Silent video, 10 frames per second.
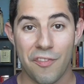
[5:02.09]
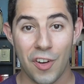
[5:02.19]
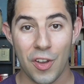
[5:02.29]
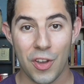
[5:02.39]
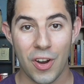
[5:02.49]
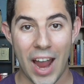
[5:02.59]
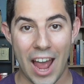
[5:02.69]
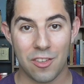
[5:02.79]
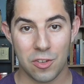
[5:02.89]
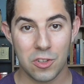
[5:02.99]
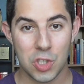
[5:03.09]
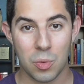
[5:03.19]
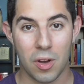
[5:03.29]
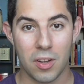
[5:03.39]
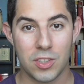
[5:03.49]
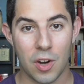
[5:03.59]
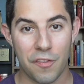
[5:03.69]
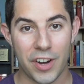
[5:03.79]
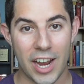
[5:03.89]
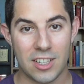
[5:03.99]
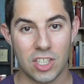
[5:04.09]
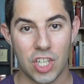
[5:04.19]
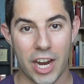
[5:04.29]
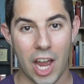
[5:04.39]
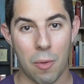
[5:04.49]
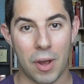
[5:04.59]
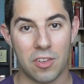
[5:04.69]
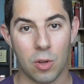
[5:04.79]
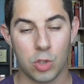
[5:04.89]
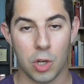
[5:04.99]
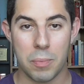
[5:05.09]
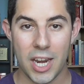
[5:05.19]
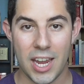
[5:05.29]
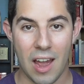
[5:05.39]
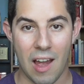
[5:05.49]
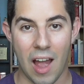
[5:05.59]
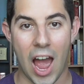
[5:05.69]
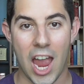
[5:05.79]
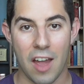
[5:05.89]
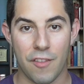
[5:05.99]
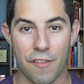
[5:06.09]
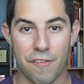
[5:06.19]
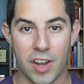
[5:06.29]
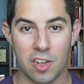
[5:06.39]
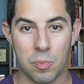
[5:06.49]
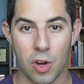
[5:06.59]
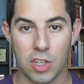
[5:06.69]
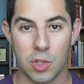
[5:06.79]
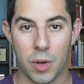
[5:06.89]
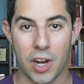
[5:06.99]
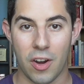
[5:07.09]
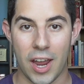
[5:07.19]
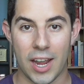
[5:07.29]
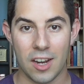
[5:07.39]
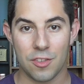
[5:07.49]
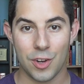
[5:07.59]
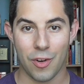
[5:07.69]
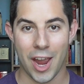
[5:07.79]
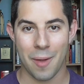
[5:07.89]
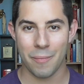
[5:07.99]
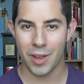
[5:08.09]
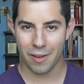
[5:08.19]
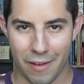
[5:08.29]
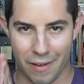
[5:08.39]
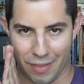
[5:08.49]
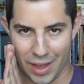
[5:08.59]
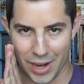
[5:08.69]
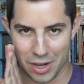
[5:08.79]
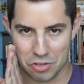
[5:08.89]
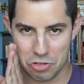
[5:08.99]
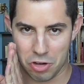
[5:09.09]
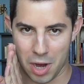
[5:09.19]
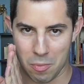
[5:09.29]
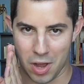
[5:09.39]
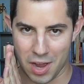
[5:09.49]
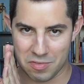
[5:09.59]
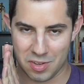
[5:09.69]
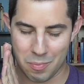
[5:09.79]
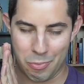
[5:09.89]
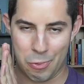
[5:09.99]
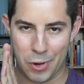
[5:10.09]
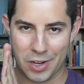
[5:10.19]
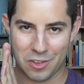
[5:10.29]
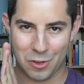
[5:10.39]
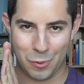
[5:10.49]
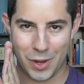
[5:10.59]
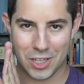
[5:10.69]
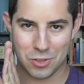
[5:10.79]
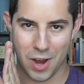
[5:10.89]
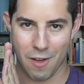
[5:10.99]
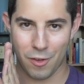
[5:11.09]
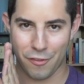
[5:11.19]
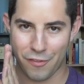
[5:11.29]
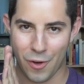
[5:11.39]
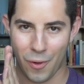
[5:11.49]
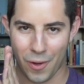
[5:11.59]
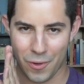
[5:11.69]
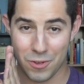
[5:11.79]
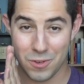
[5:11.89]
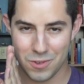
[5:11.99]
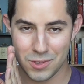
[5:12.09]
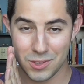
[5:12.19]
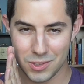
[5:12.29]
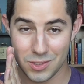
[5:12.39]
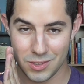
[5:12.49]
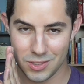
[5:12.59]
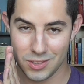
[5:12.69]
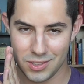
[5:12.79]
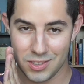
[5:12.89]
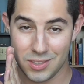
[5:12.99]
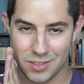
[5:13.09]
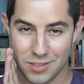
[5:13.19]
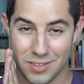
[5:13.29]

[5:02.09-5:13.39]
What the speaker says: Further, as usual, don't forget to check out my social media. I have a Facebook, Twitter, and Instagram. And that Instagram will have some pretty sweet travel photos.